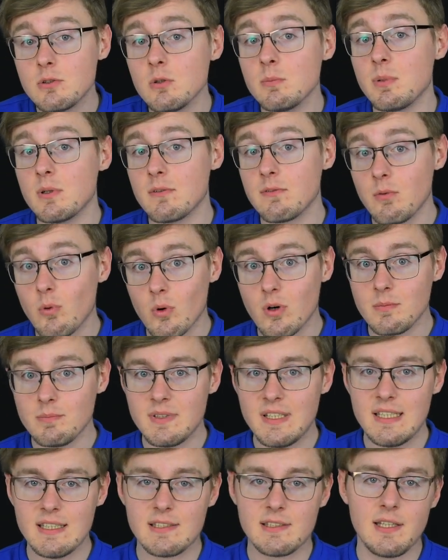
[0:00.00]
to
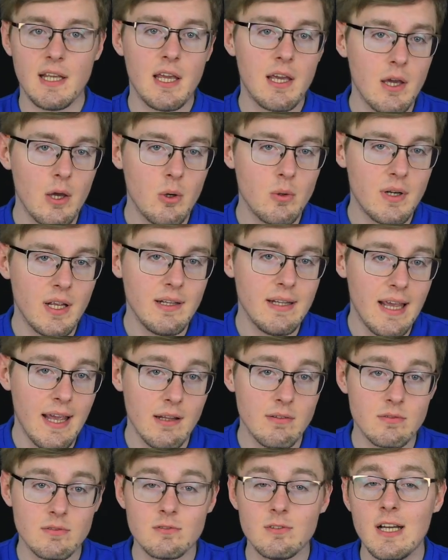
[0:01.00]
perform this decoding
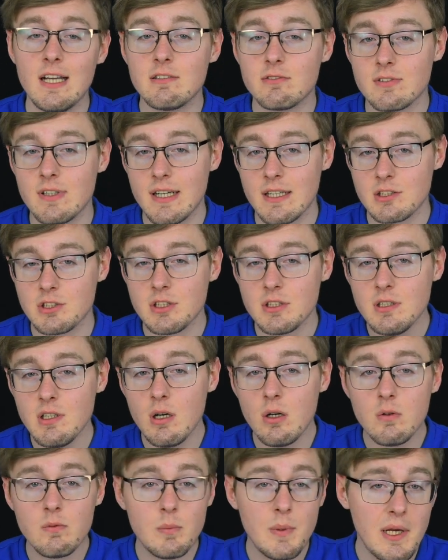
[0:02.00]
and redirection
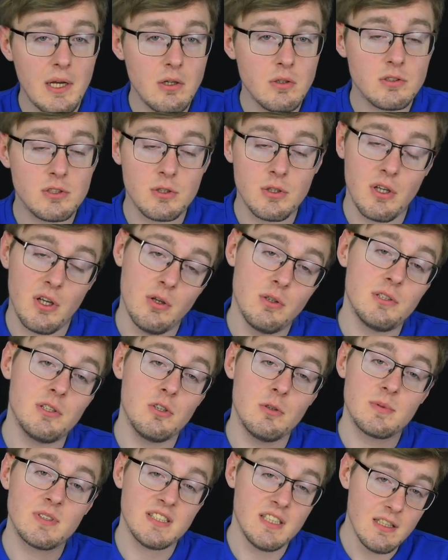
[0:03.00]
of video to
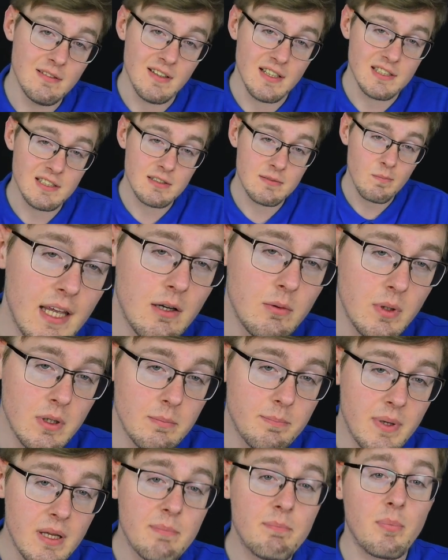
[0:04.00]
YouTube service. It
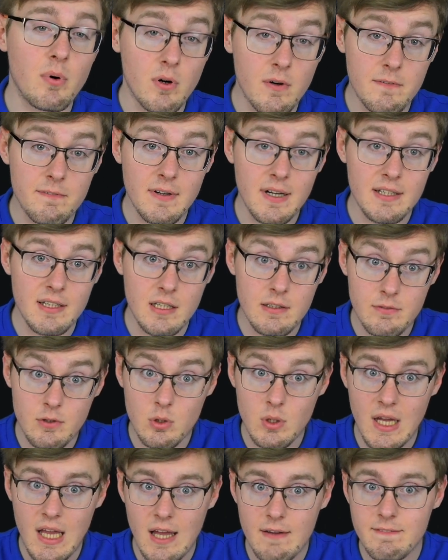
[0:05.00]
will be perfect if
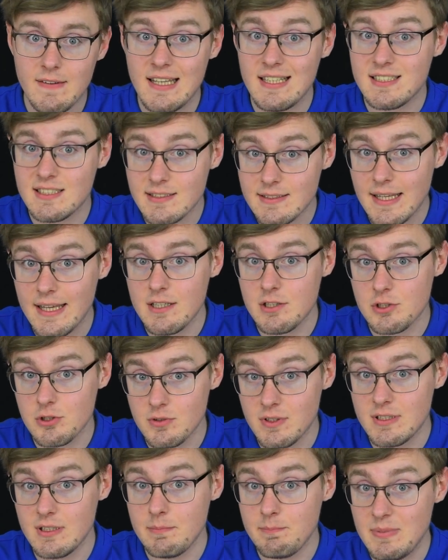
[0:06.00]
you have a
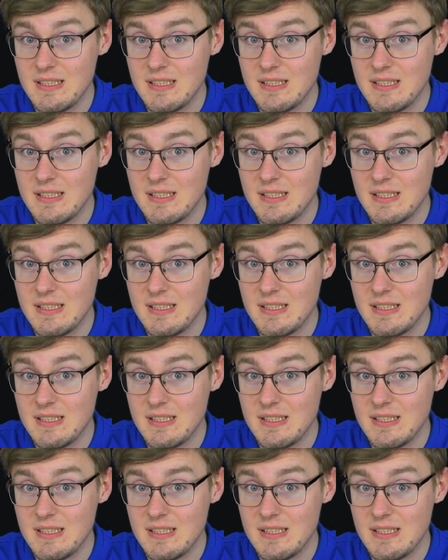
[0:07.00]
stationary